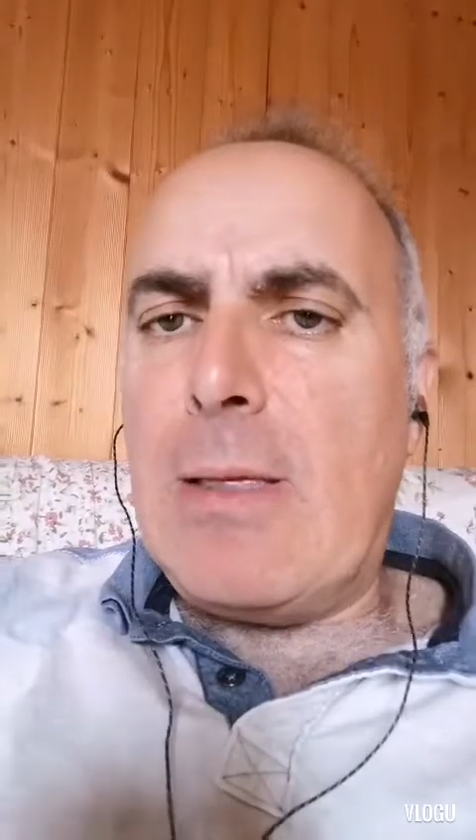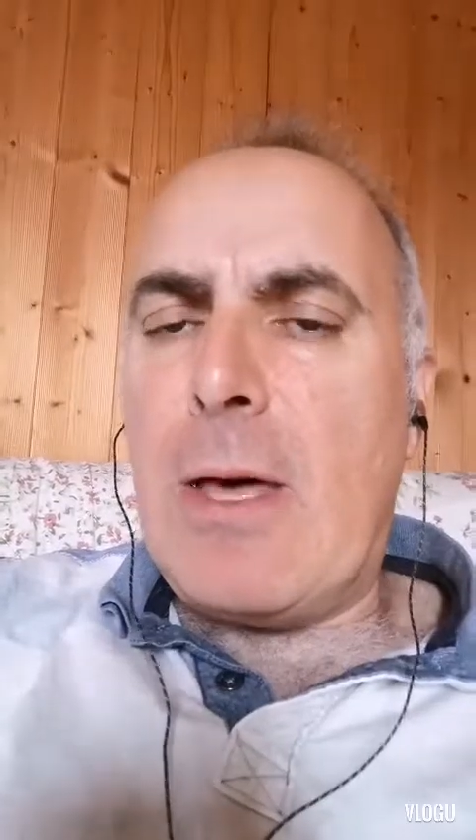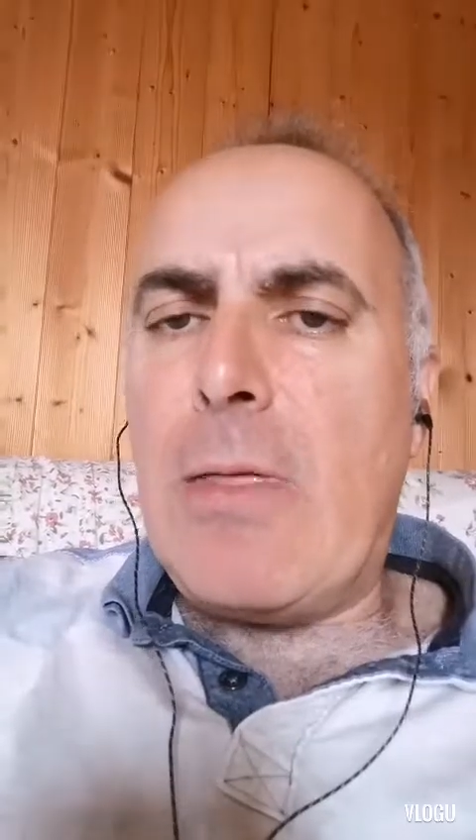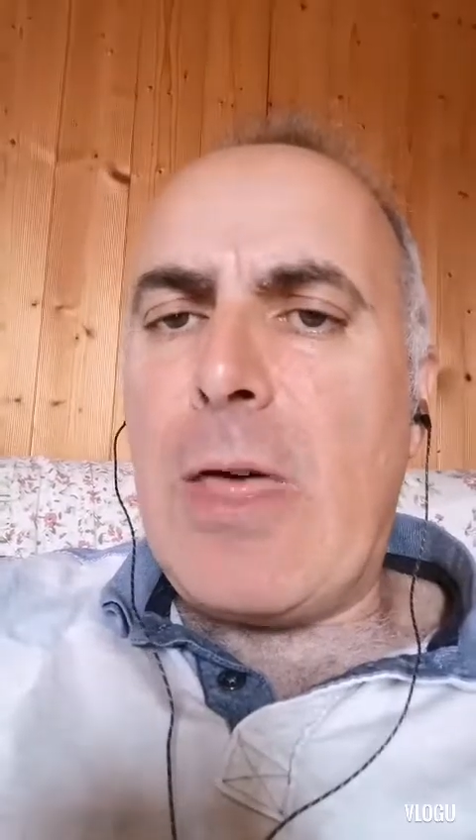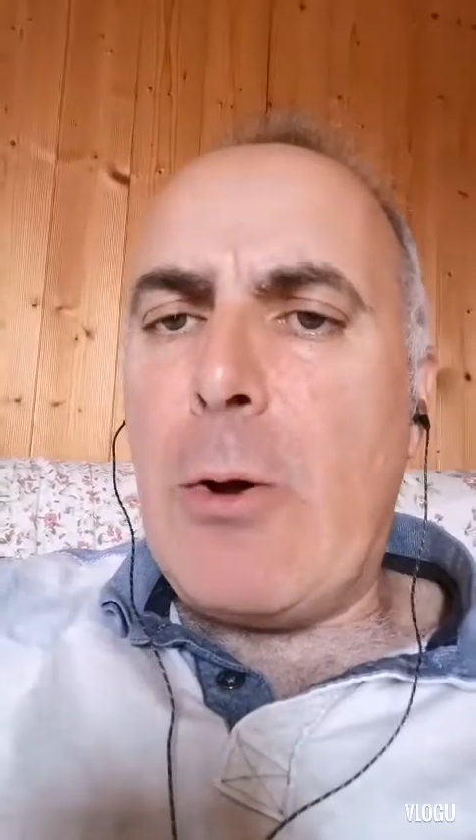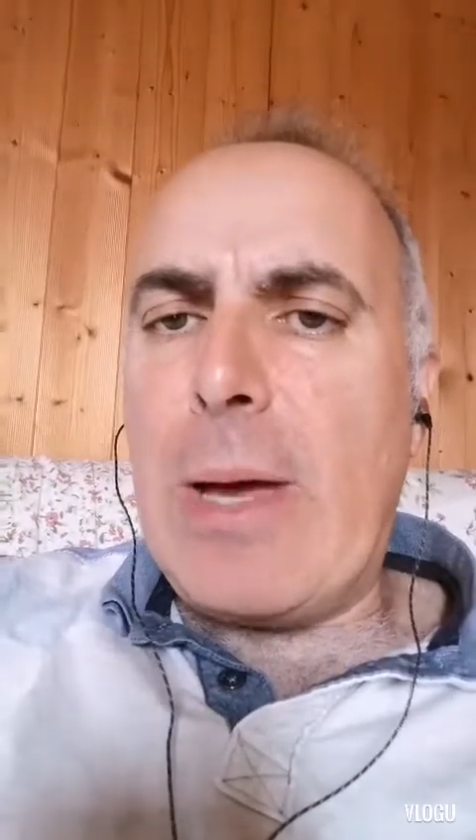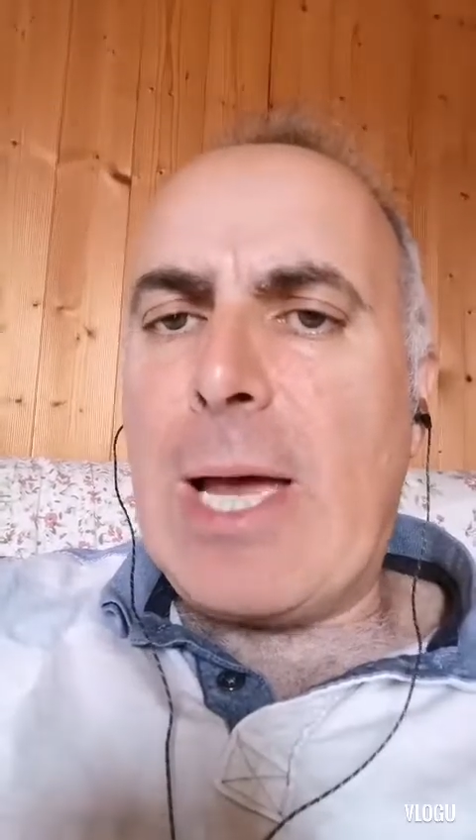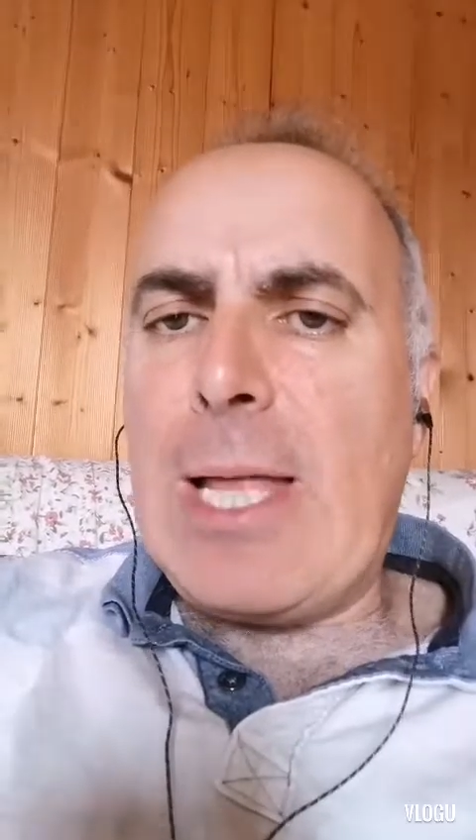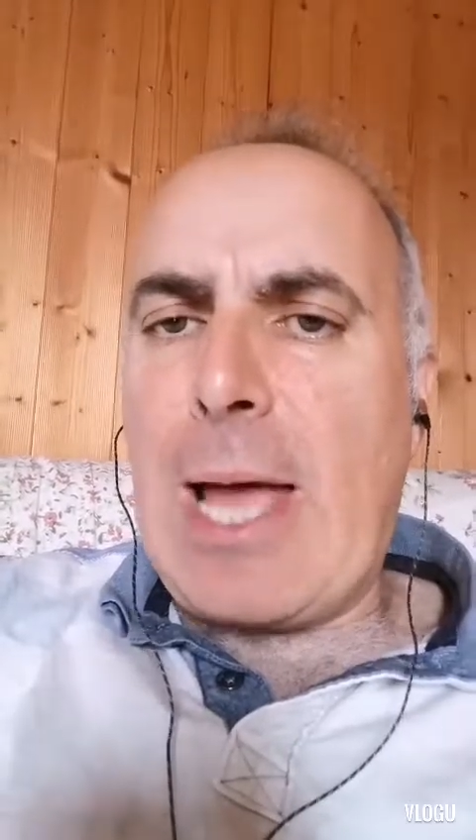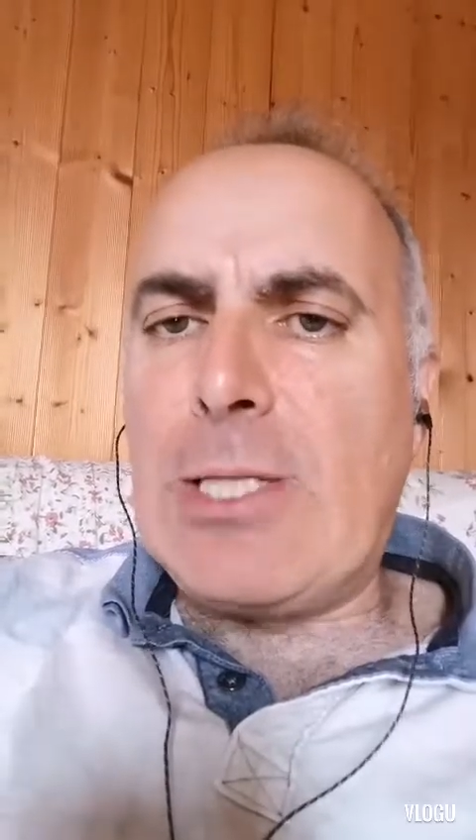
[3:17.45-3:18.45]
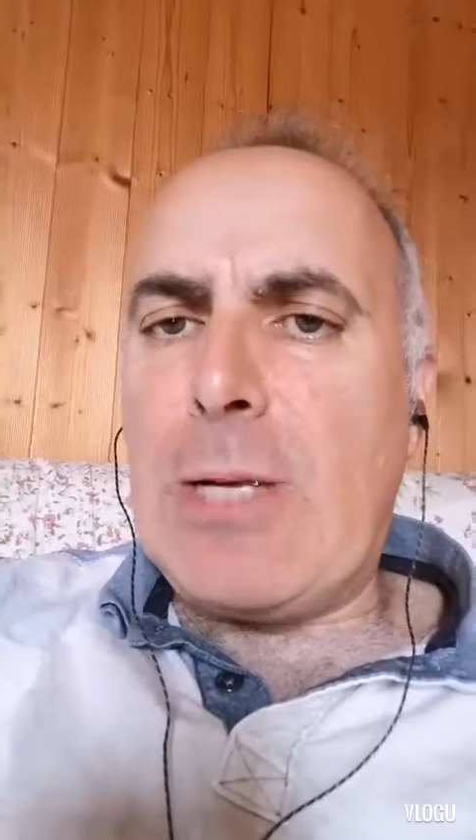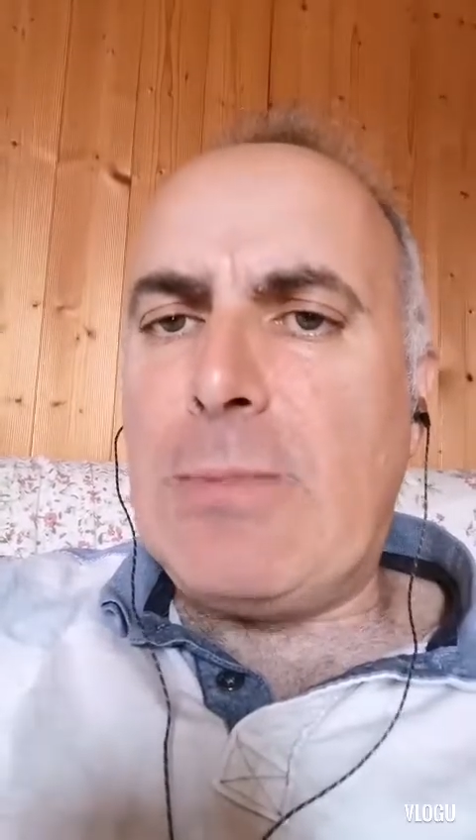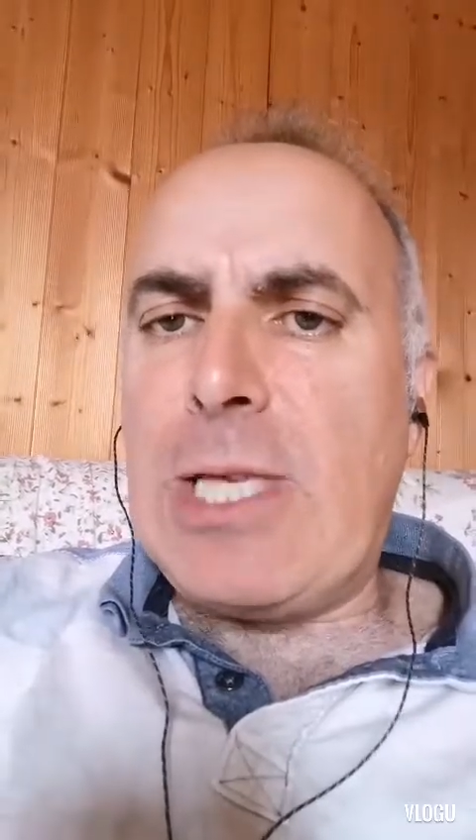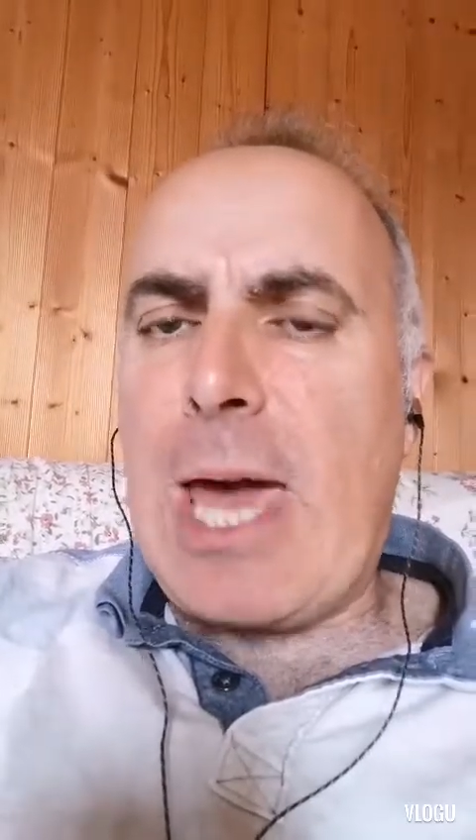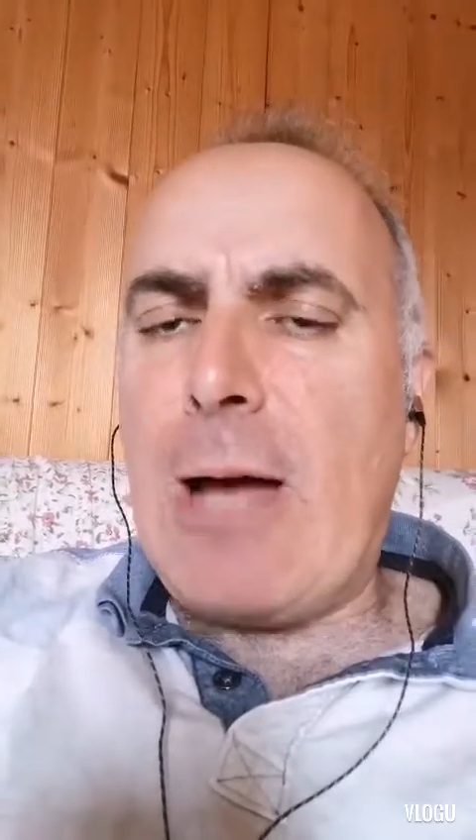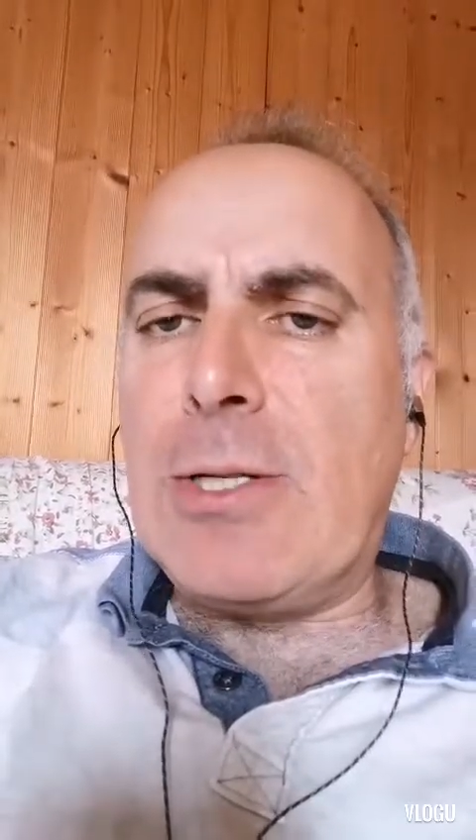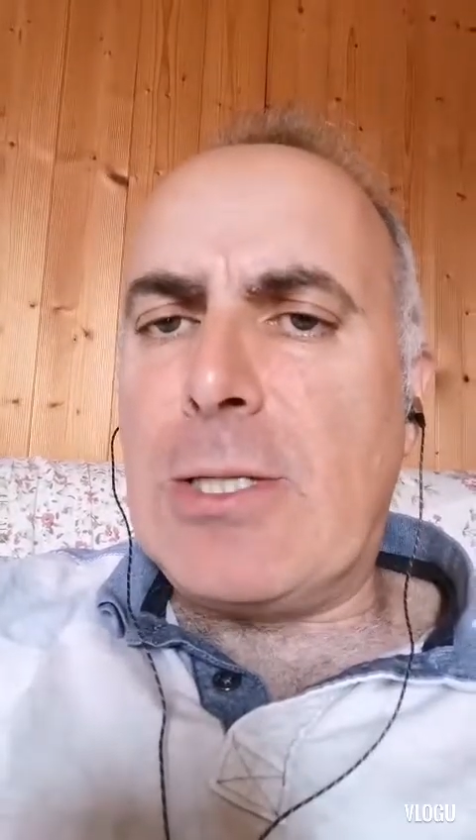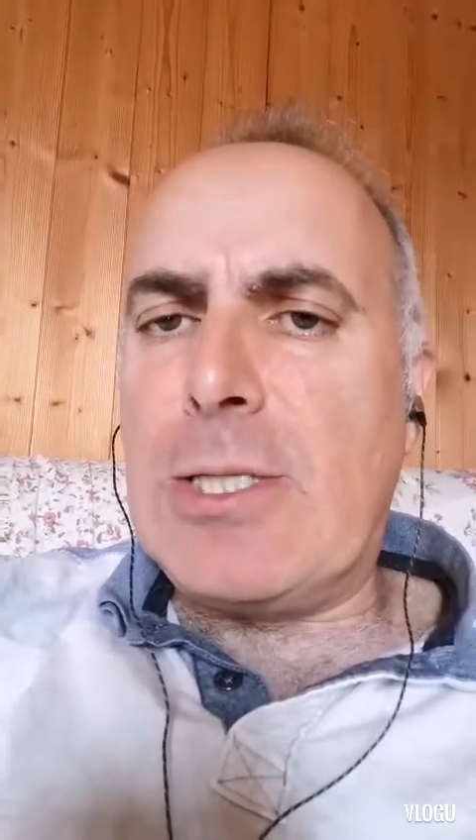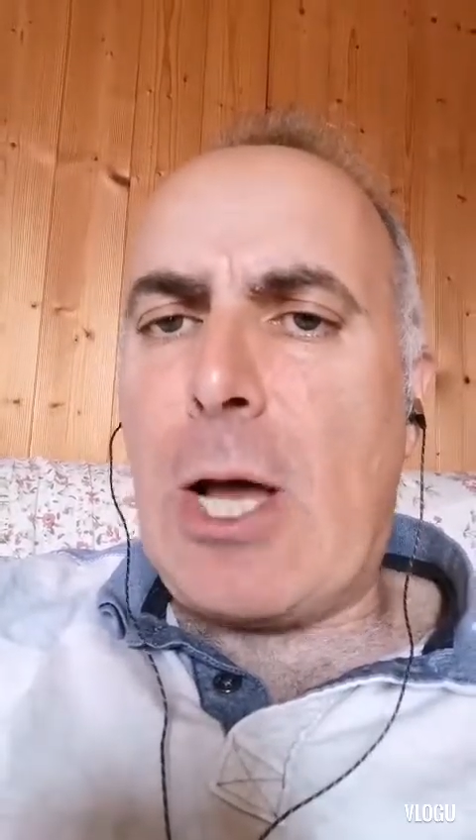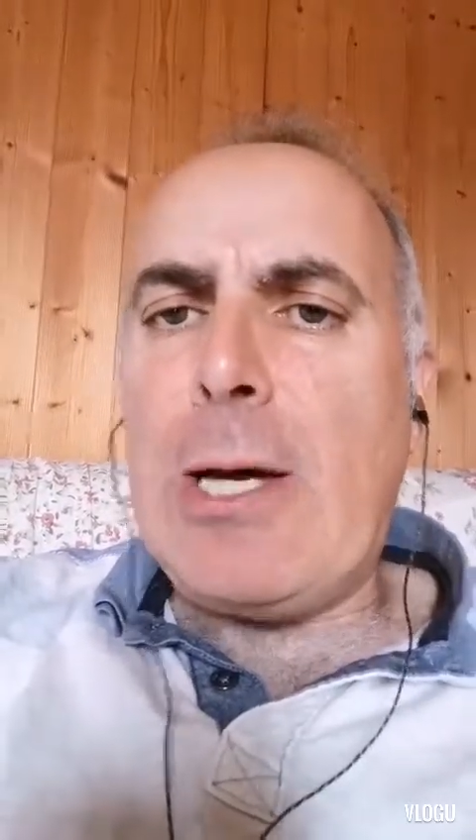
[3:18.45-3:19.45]
That though it connects them to the
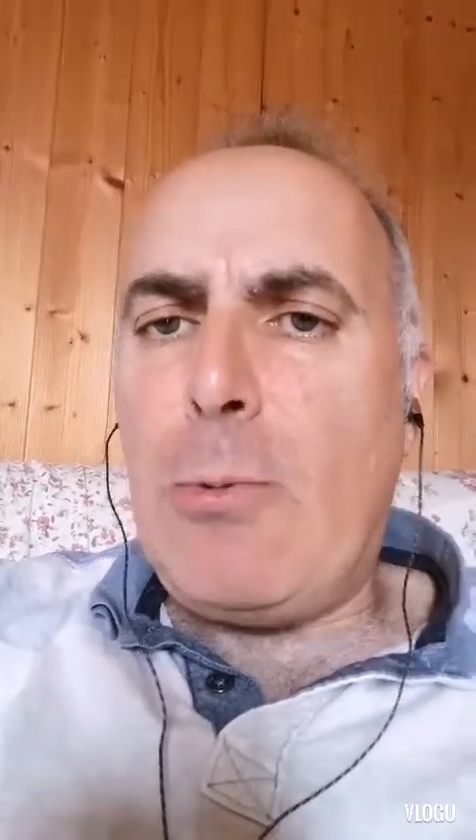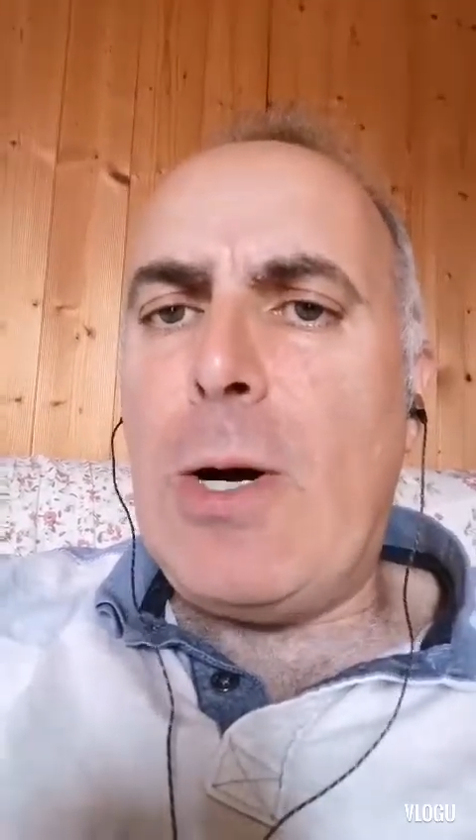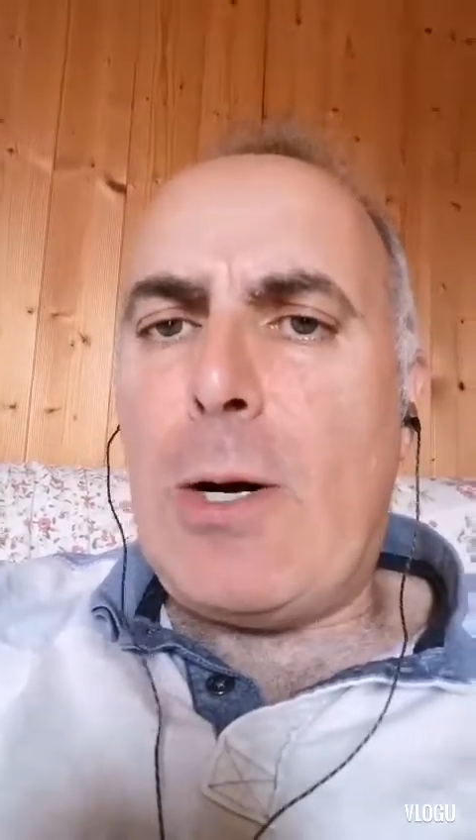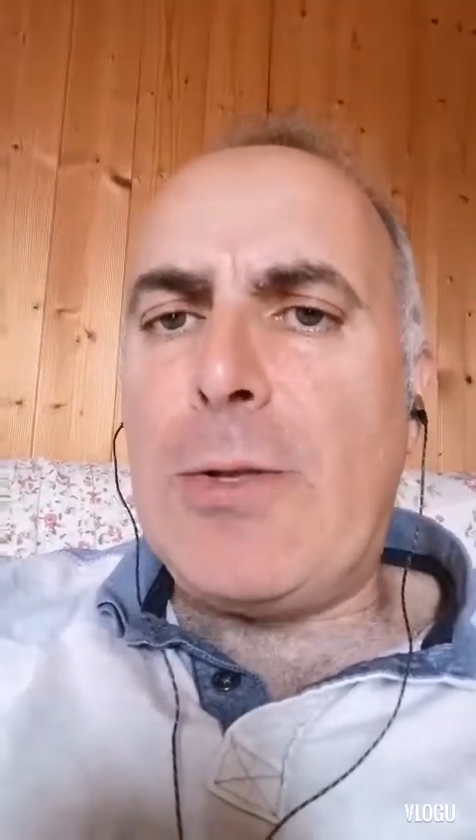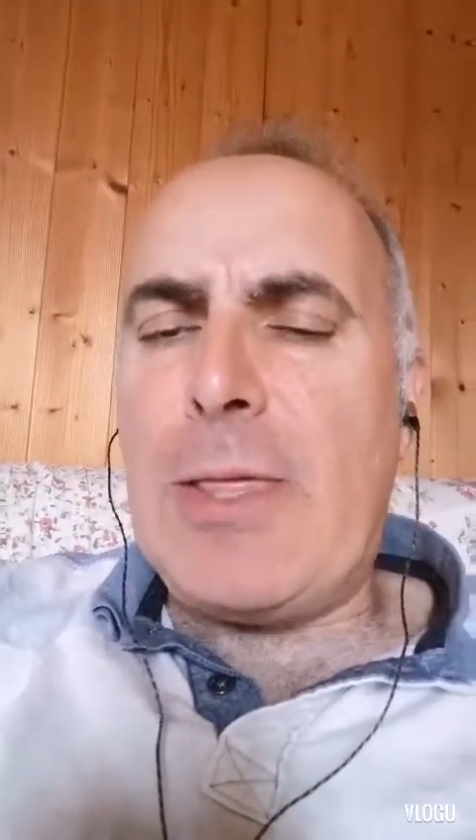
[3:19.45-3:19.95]
outside world,